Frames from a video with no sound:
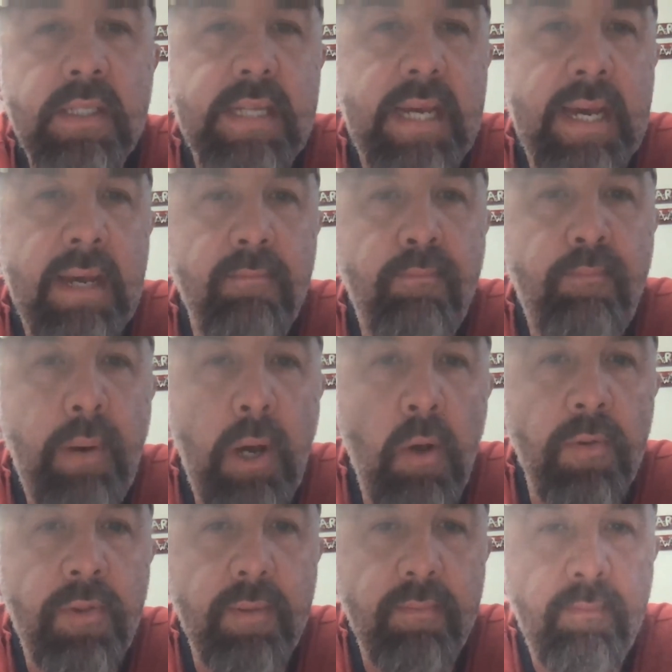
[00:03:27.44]
that
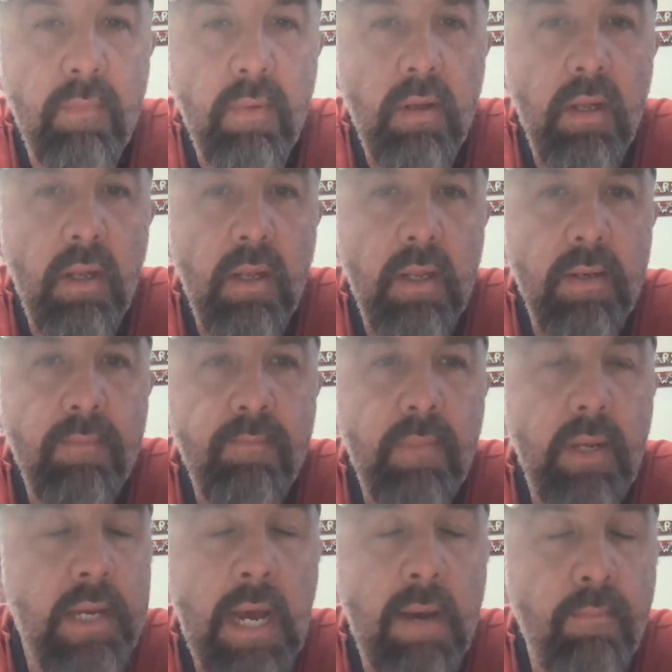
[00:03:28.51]

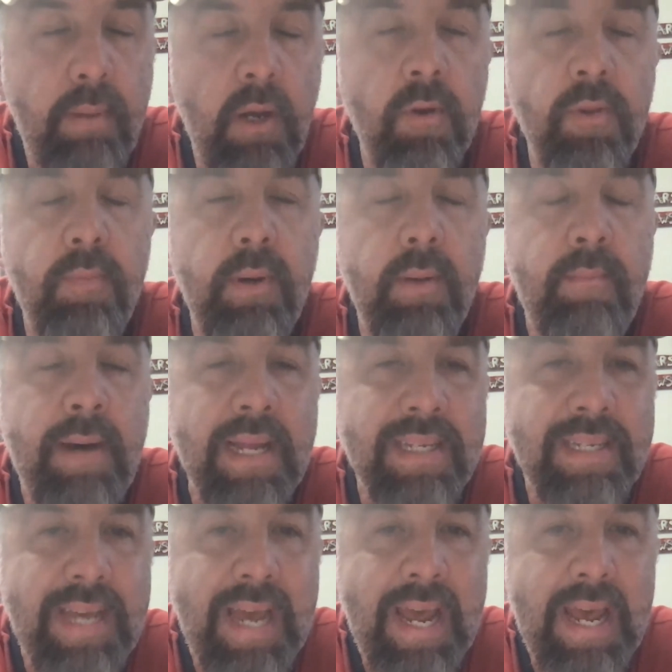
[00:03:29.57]
not both, but my
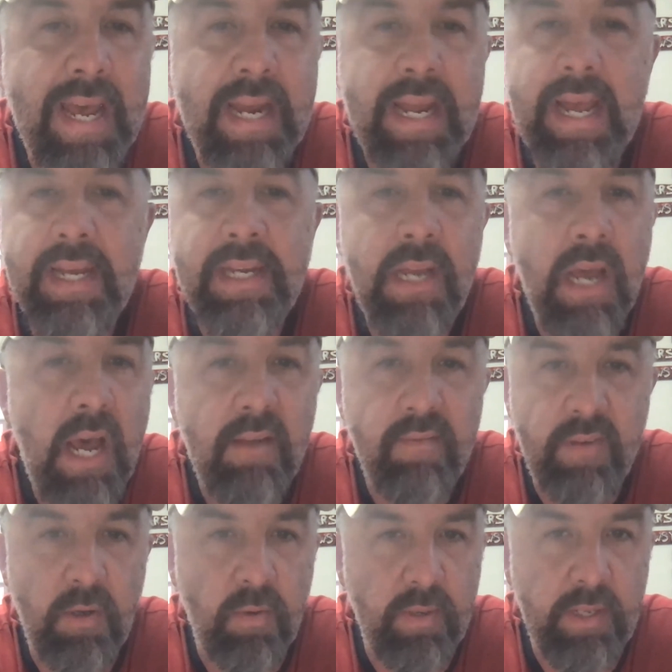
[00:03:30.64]
dad had not
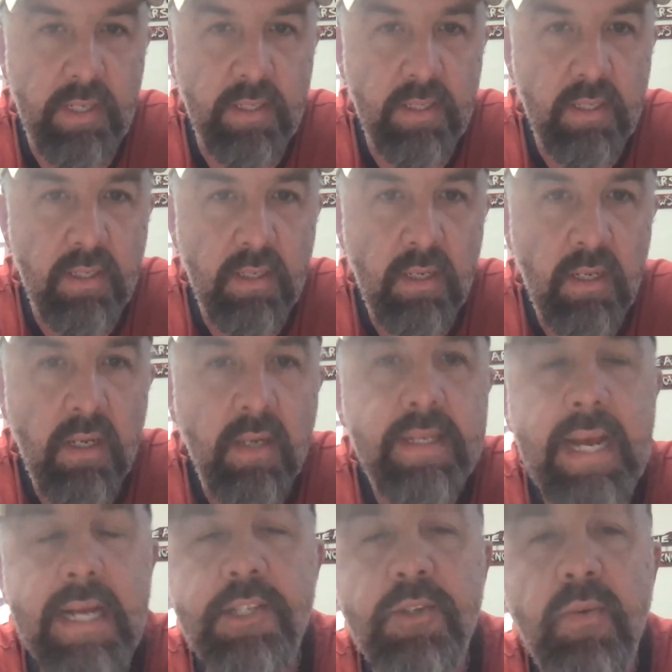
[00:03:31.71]
voted.
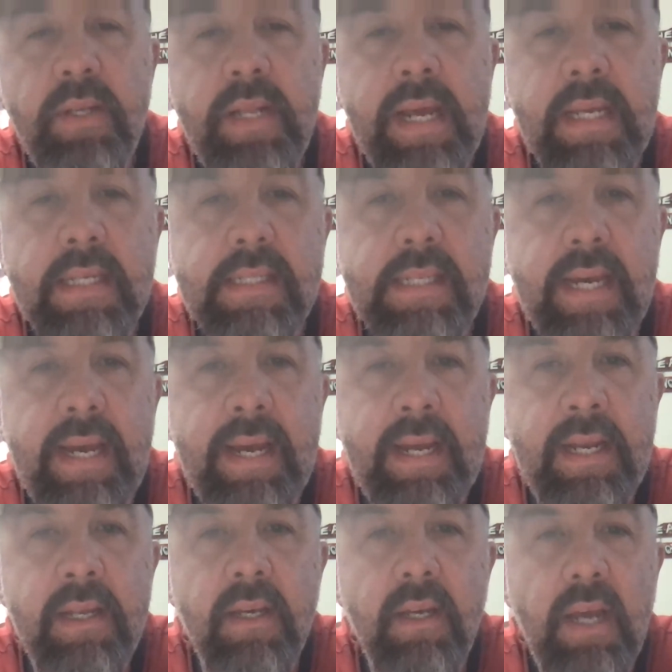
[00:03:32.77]
That's when they
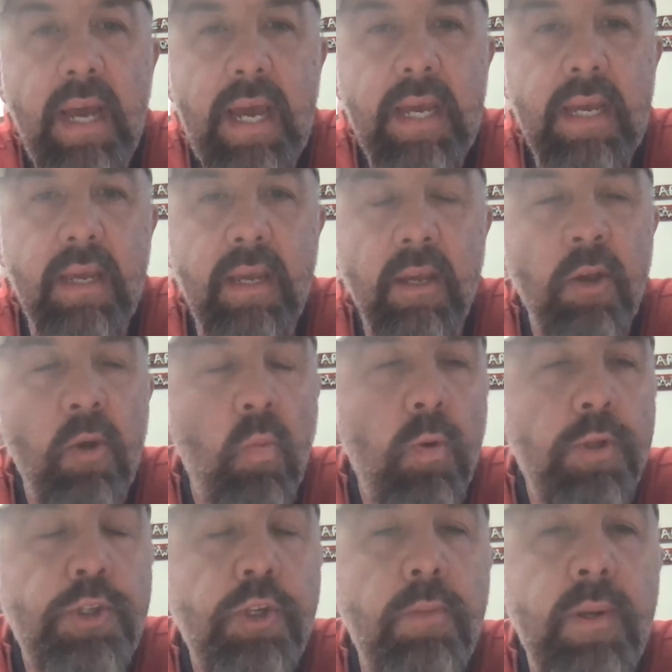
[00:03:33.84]
said, hey,
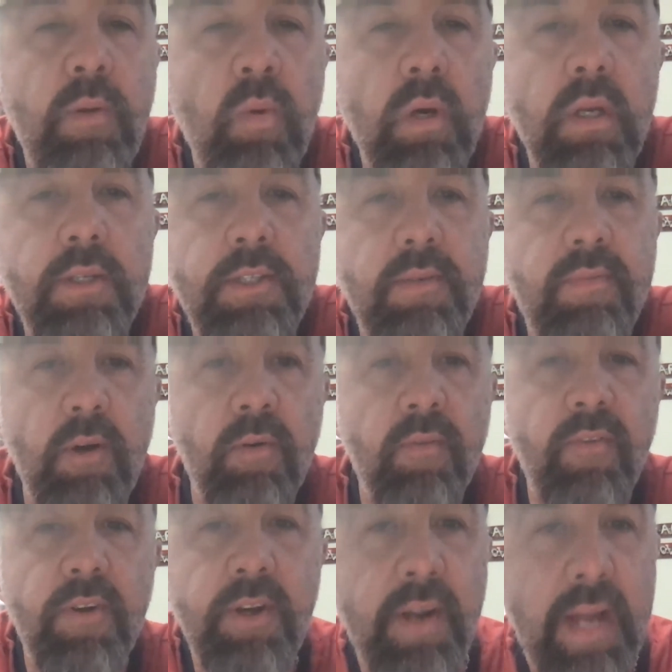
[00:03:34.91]
would you be willing to vote
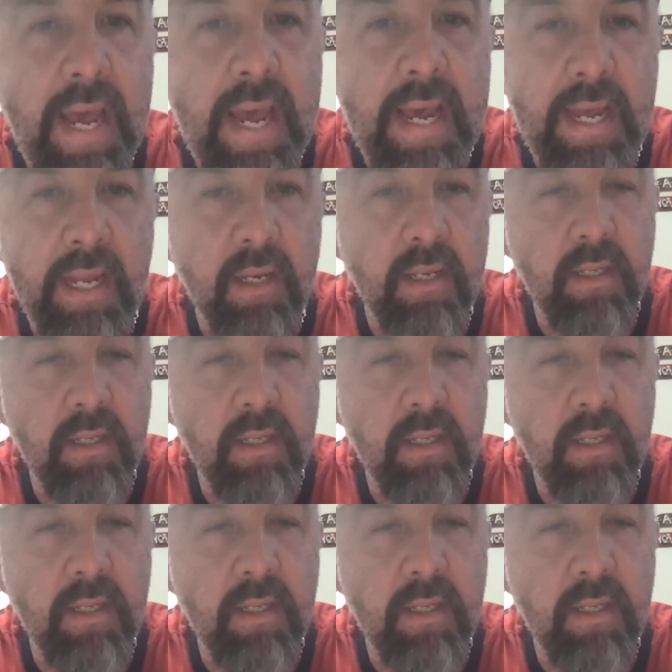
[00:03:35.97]
for your dad?